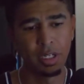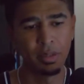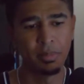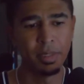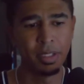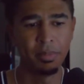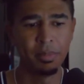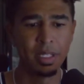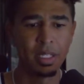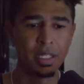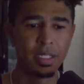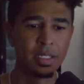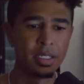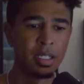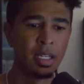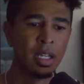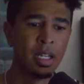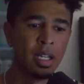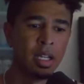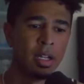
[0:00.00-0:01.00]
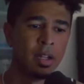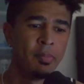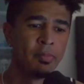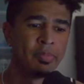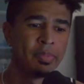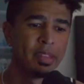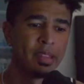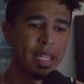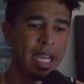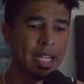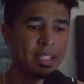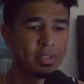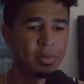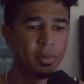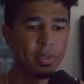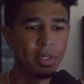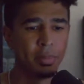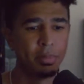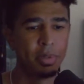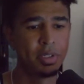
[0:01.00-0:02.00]
stretch big, nigga. That's
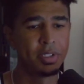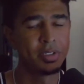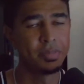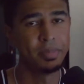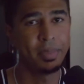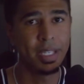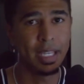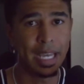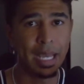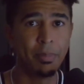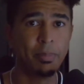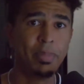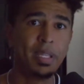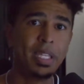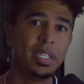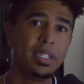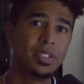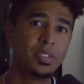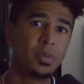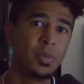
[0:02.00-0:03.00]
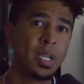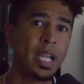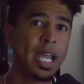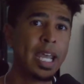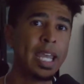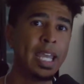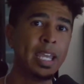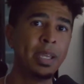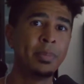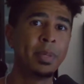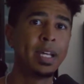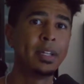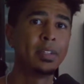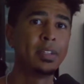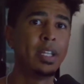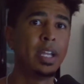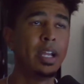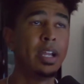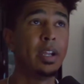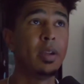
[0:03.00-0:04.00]
what puts me at peace when I am out
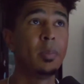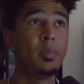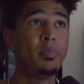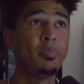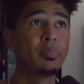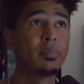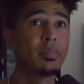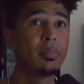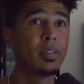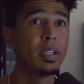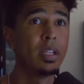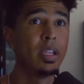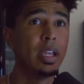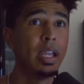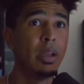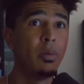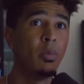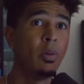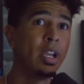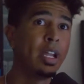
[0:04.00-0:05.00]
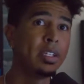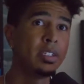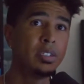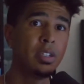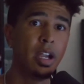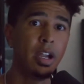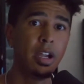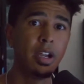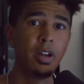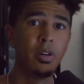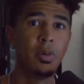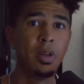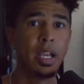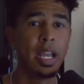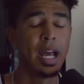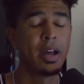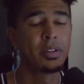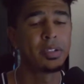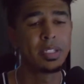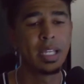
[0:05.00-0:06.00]
there, and when I start going
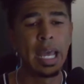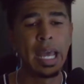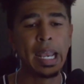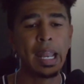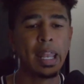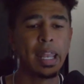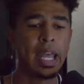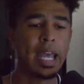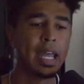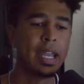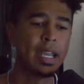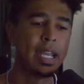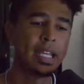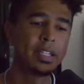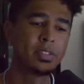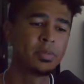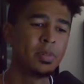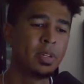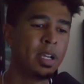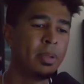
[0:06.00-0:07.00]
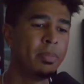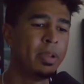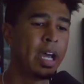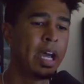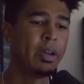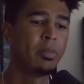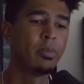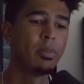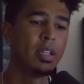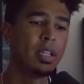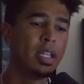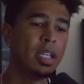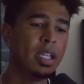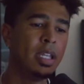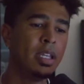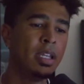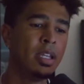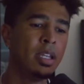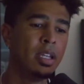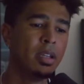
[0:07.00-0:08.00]
outside of that, that's when I'm not
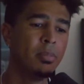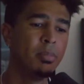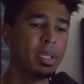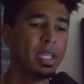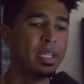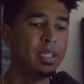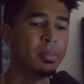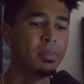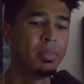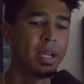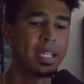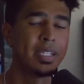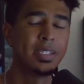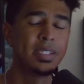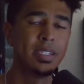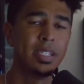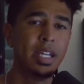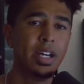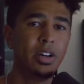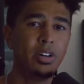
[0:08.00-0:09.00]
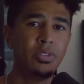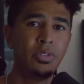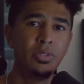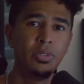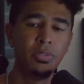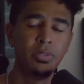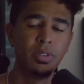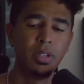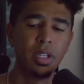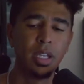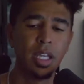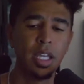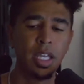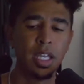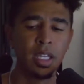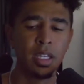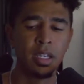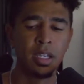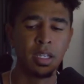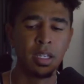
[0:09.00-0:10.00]
really being that's, myself. Yeah,
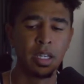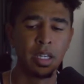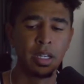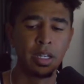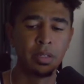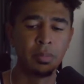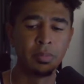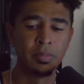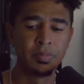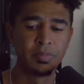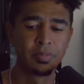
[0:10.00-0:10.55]
and um,